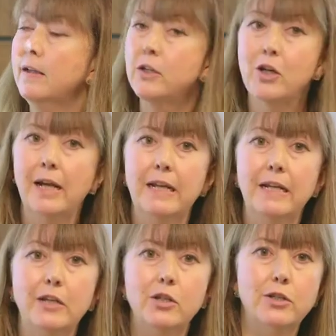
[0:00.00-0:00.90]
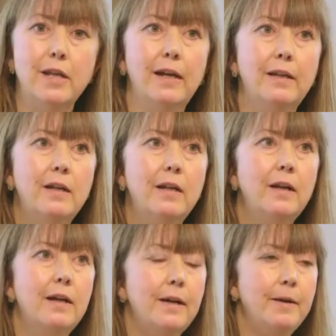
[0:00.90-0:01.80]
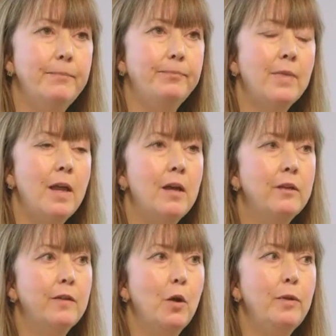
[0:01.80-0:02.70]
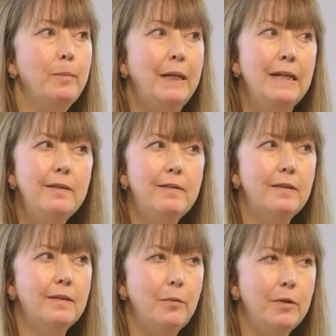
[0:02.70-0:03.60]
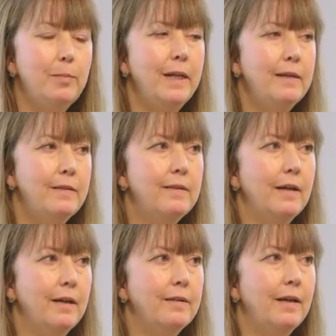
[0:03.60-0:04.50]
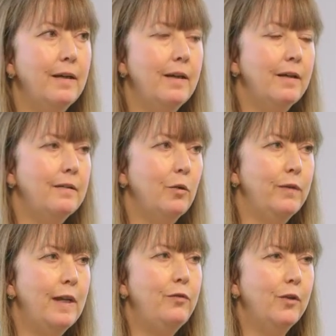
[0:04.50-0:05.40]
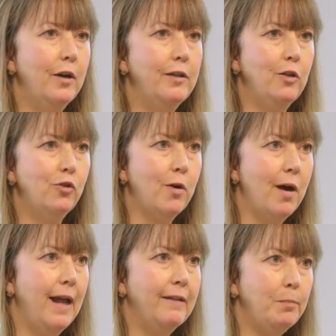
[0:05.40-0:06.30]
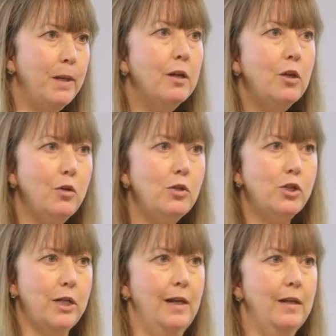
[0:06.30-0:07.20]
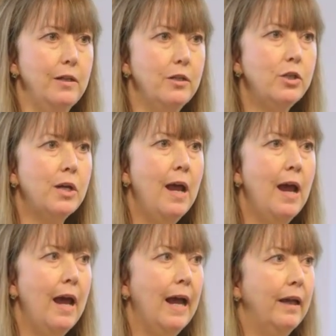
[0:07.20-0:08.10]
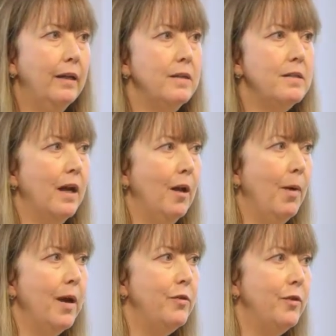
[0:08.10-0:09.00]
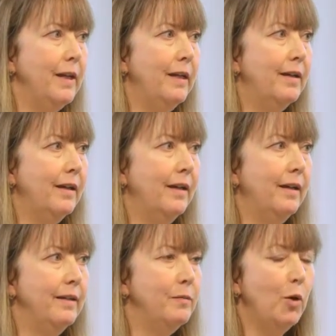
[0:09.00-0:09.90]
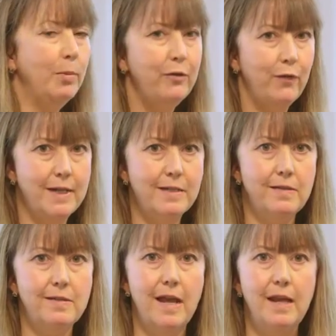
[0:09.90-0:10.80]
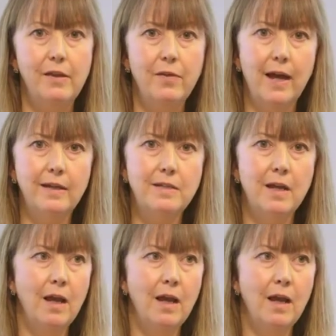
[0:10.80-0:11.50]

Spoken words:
Challenge then. So the police sort of safeguarding trial has been a huge challenge, and I think it's probably fair to say that